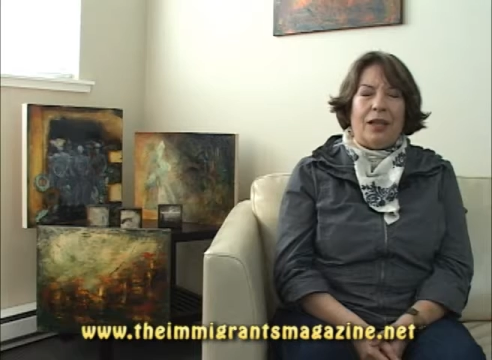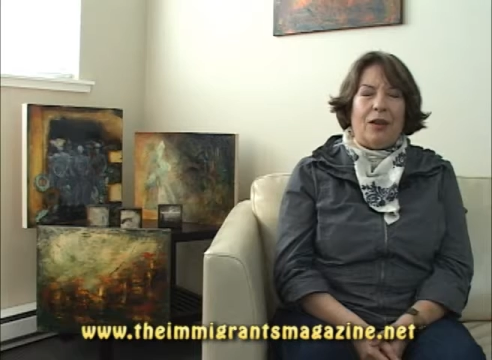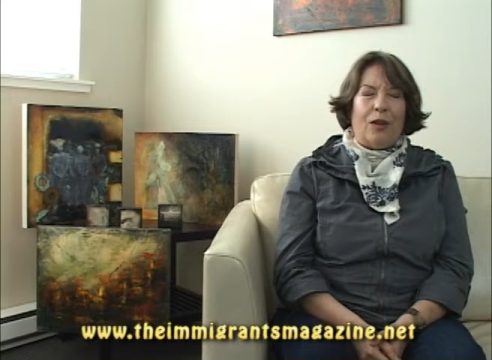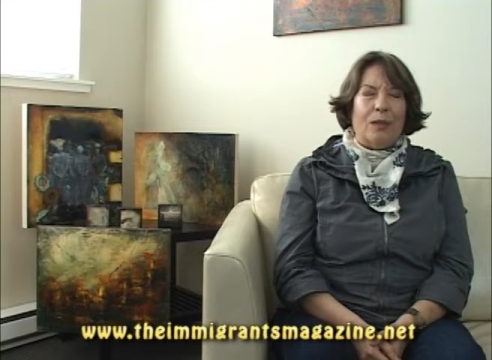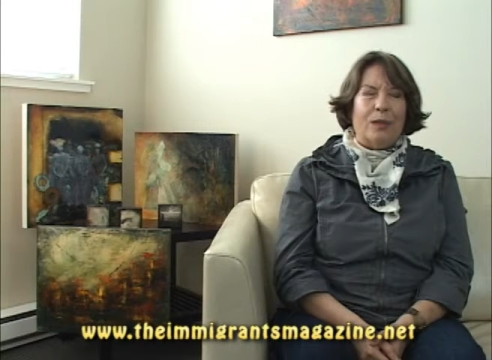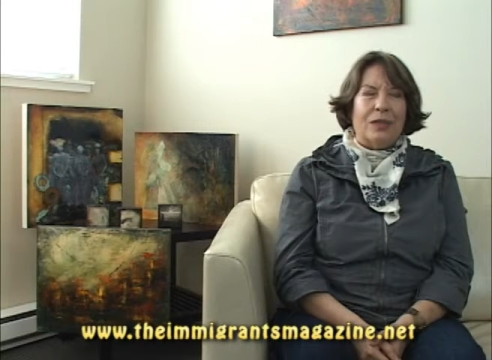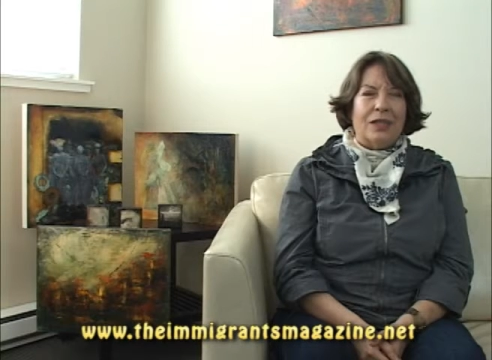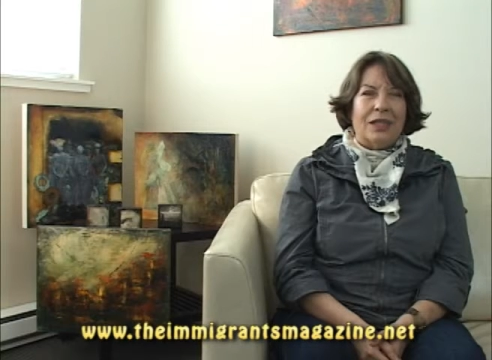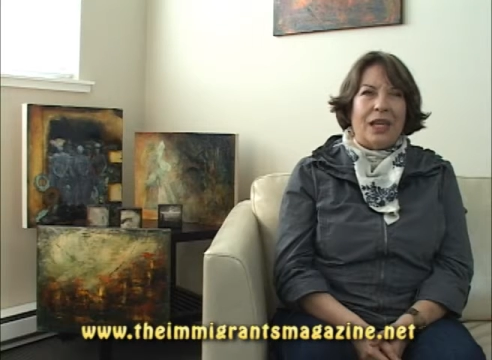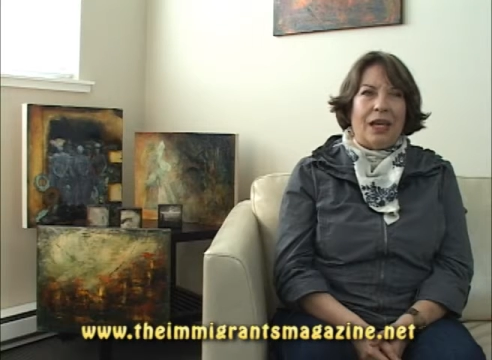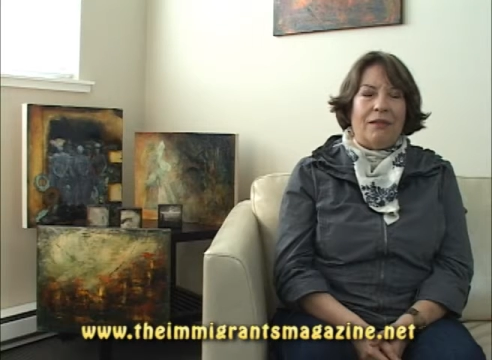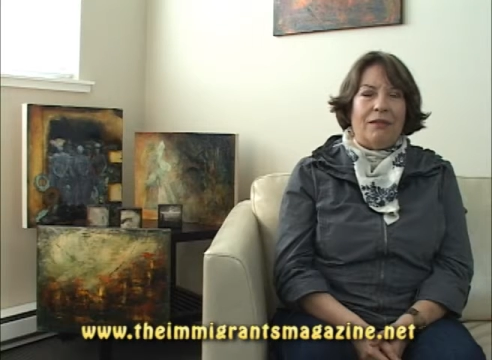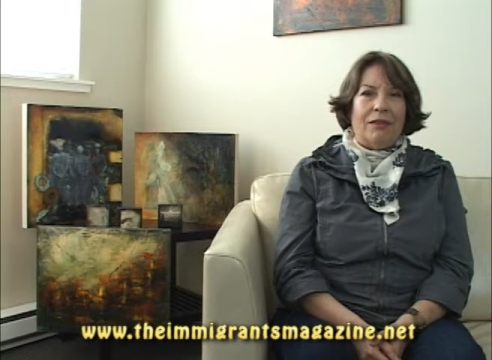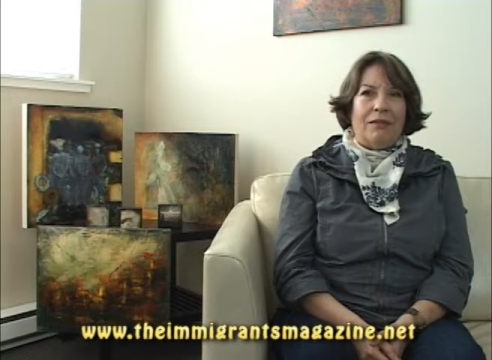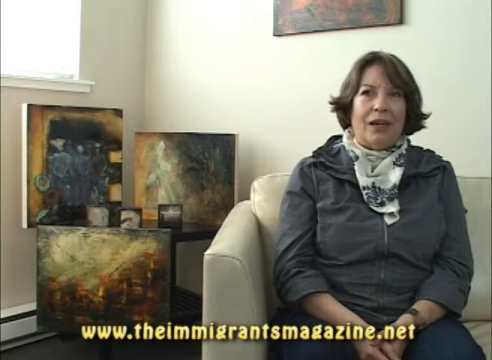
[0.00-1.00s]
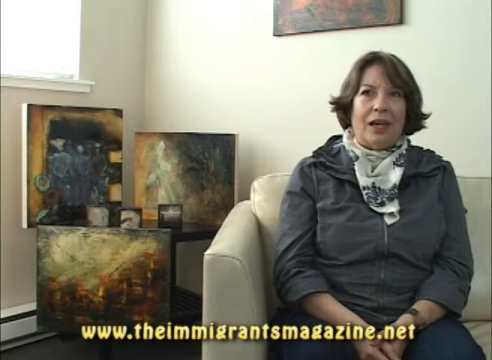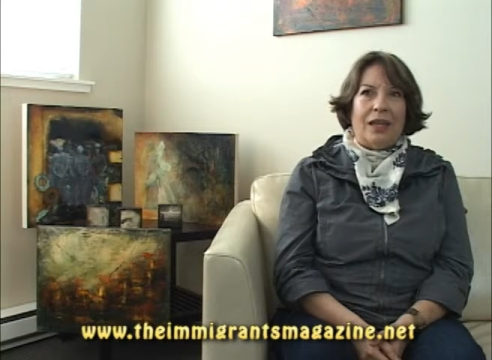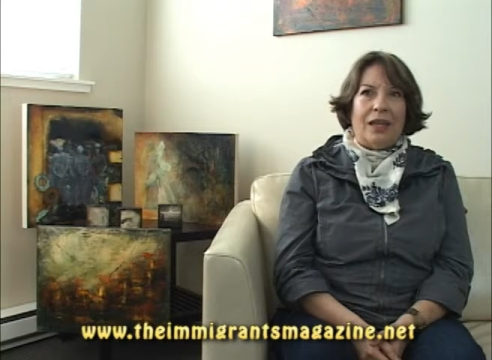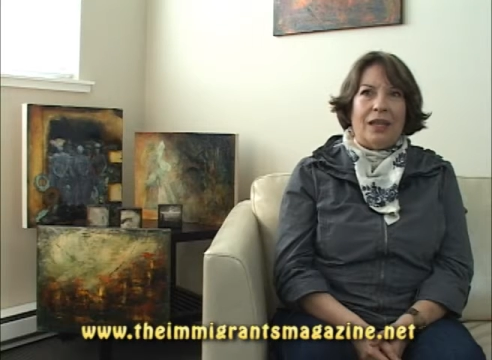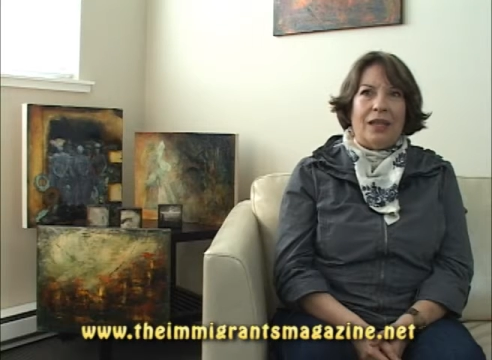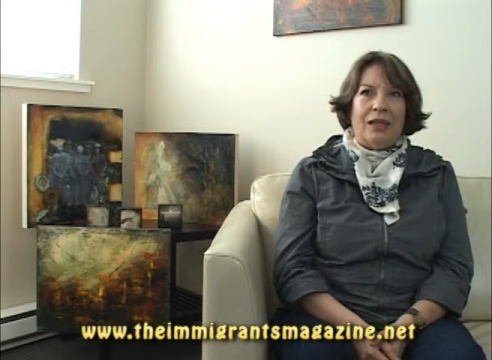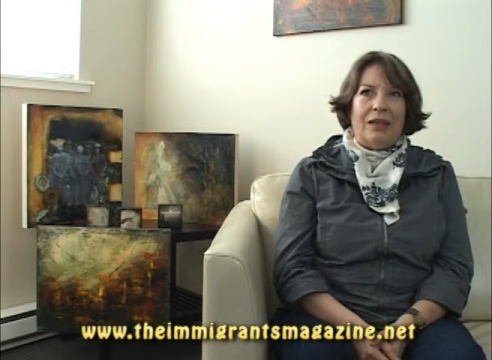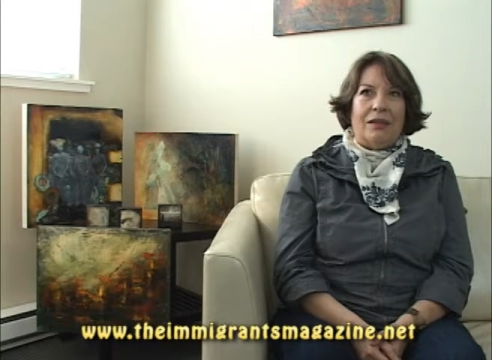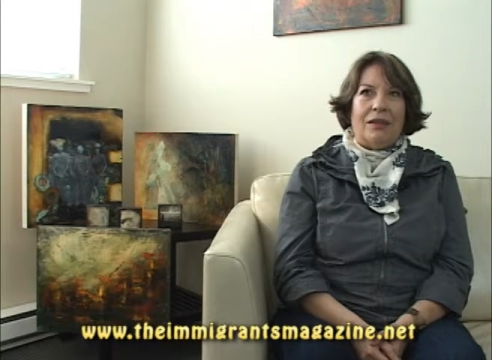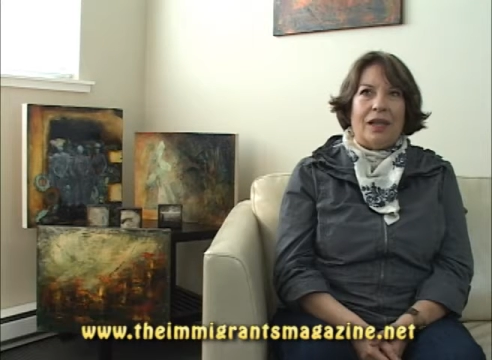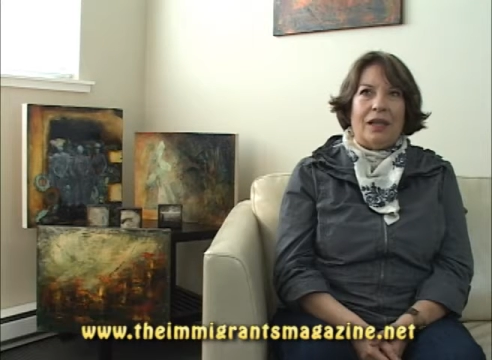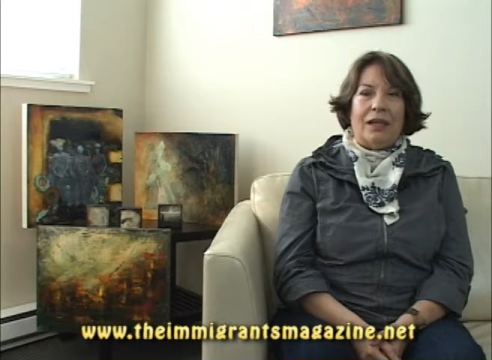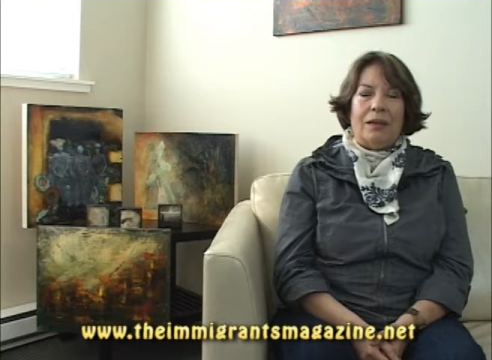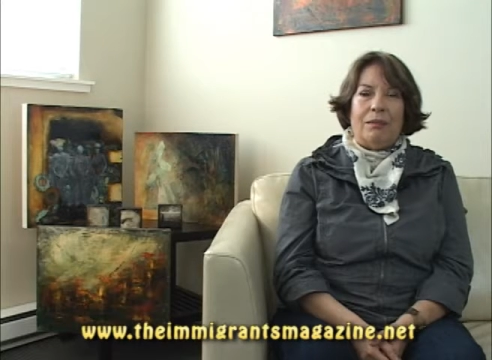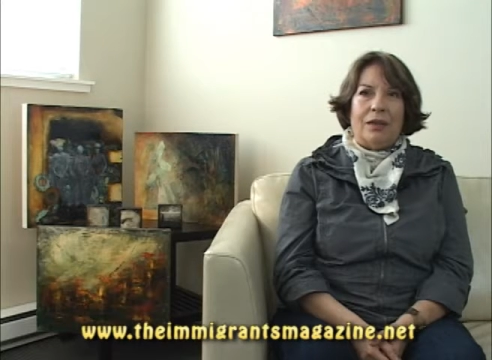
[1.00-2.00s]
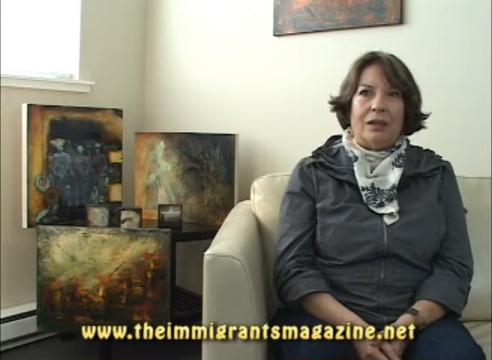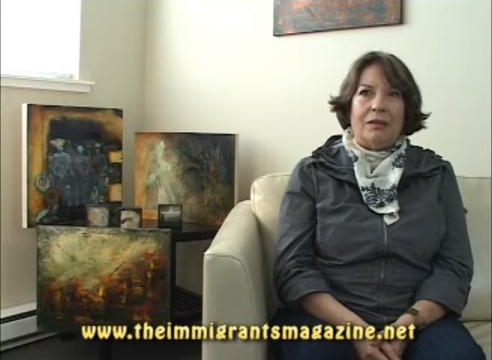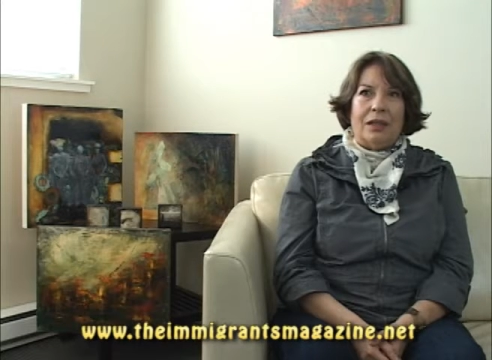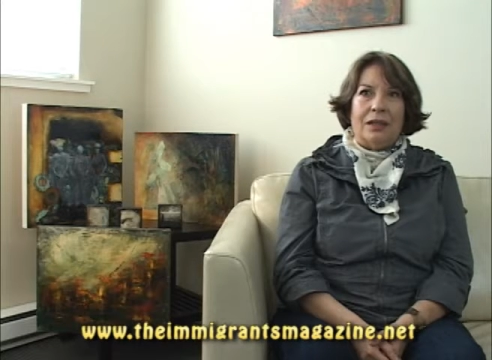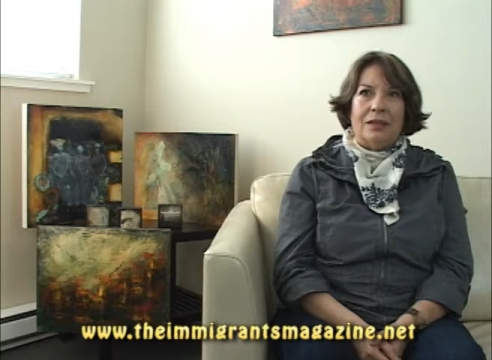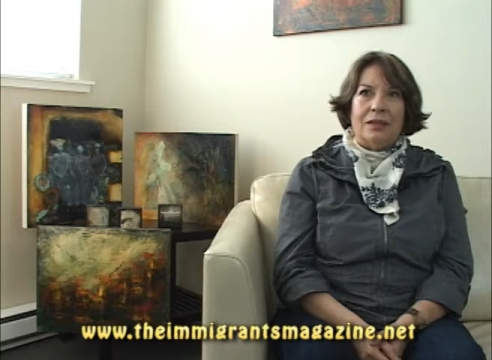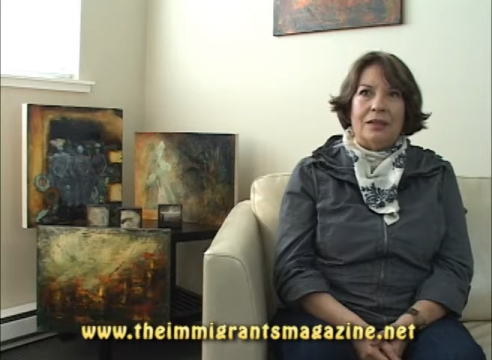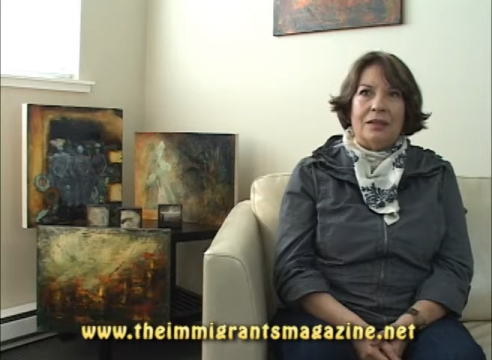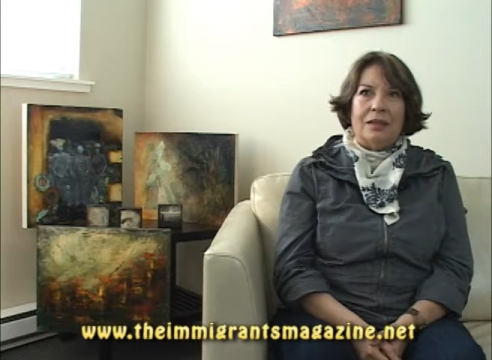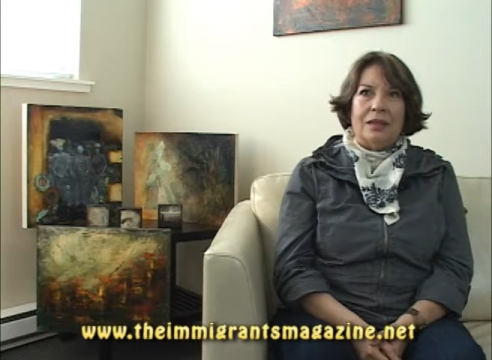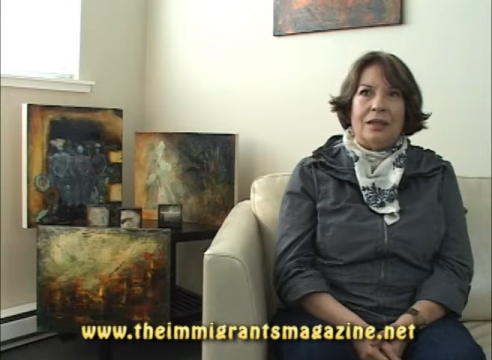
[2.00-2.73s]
almost everybody here are immigrants.